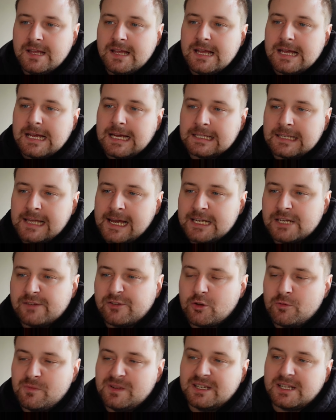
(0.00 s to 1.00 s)
A line of
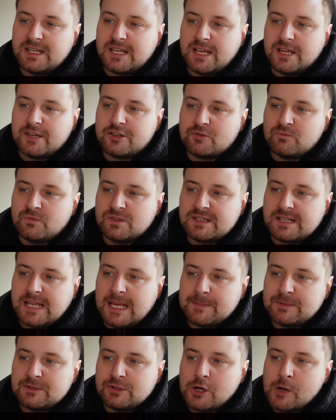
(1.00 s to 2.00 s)
communication was
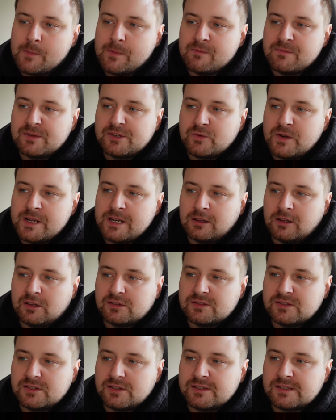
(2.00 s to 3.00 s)
kept open between
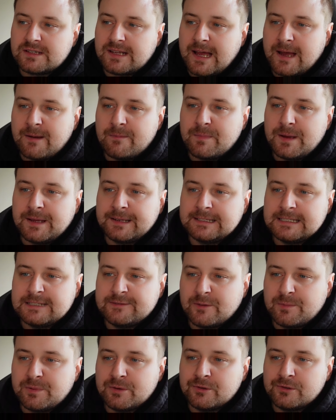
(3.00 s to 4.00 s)
Alonso's camp and
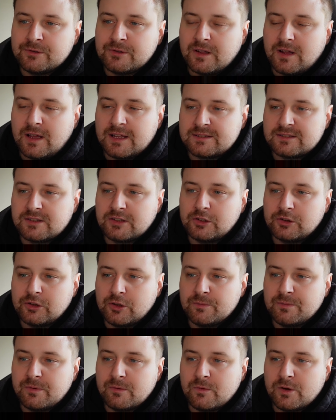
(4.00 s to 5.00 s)
Liverpool as the
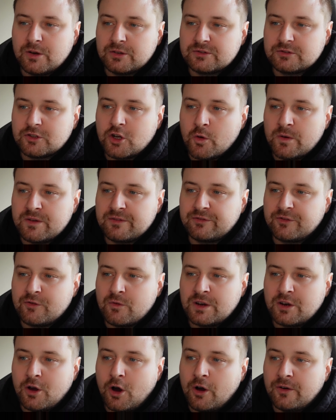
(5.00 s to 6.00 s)
club was going
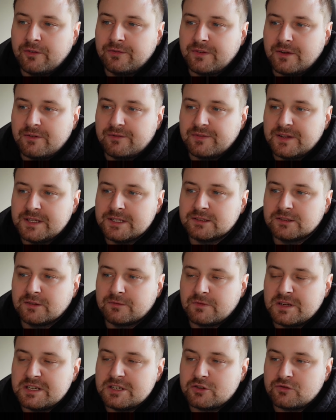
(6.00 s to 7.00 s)
through an off-field
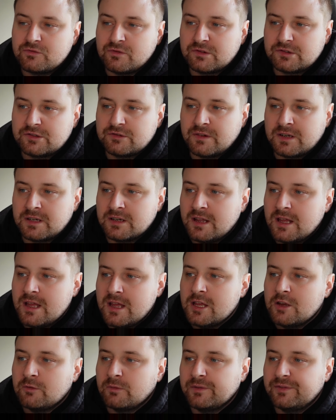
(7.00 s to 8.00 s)
restructuring,
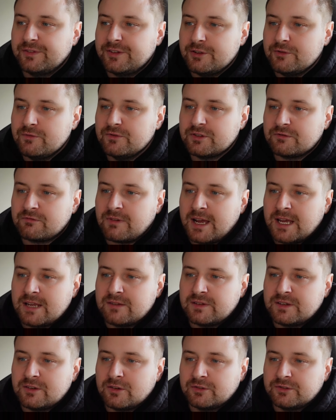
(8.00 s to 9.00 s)
with Hughes
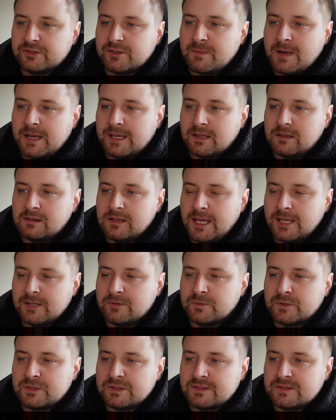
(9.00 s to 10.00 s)
arriving under Michael
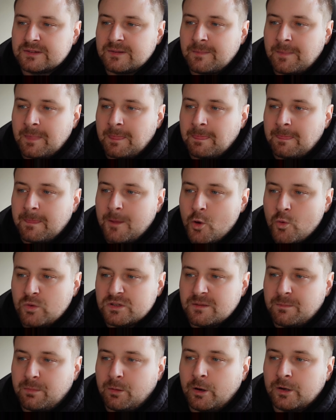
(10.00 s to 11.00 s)
Edwards, who was
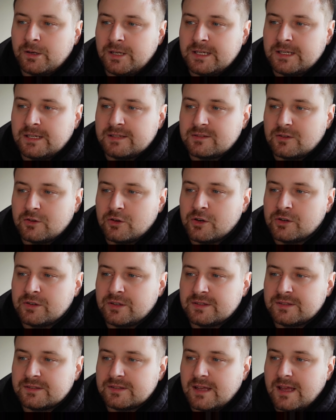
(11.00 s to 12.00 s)
appointed as
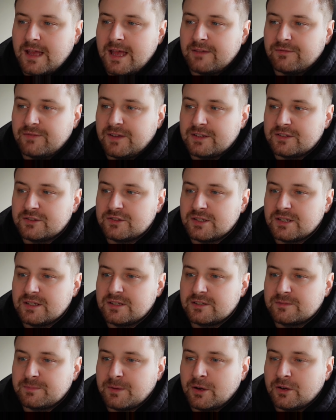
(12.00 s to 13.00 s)
owner's FSG
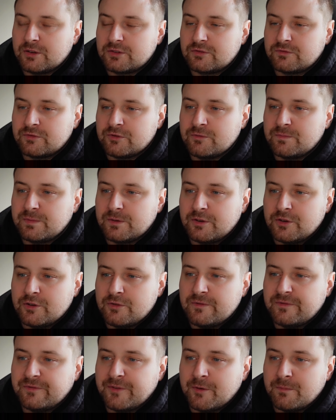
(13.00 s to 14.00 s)
Sports Group new
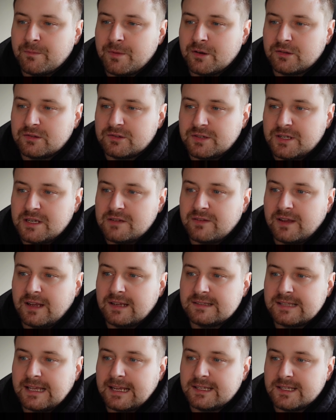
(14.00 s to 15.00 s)
football chief
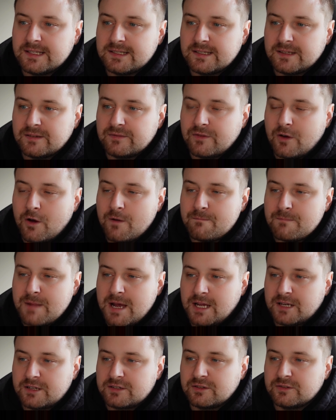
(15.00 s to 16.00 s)
executive on
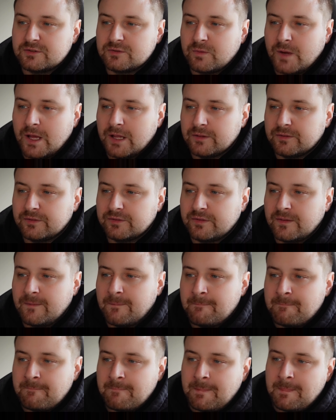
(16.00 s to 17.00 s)
March the 12th.
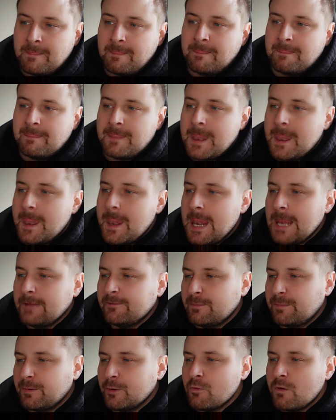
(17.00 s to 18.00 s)

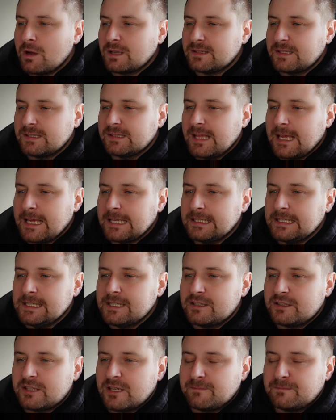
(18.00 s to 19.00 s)
Liverpool wanted their
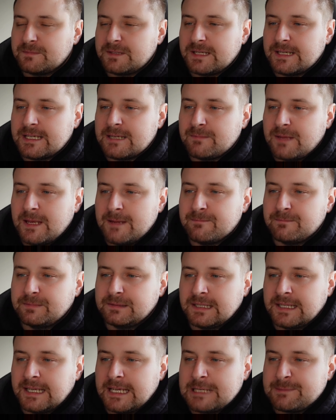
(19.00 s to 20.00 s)
leadership team in
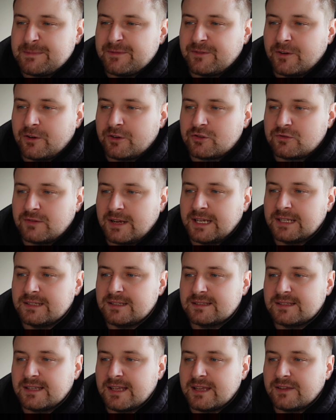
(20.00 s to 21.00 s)
place before trying
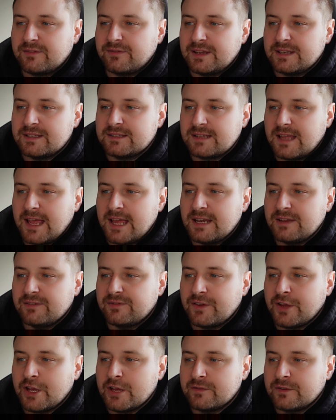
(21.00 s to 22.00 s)
to take things any
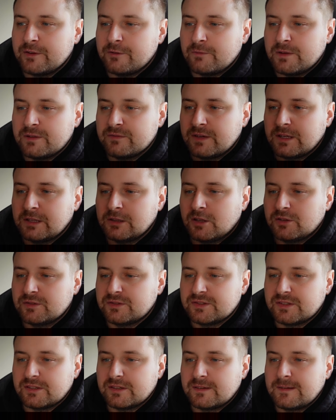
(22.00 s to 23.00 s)
further with
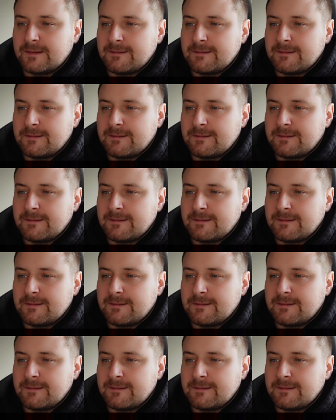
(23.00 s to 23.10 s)
Alonso.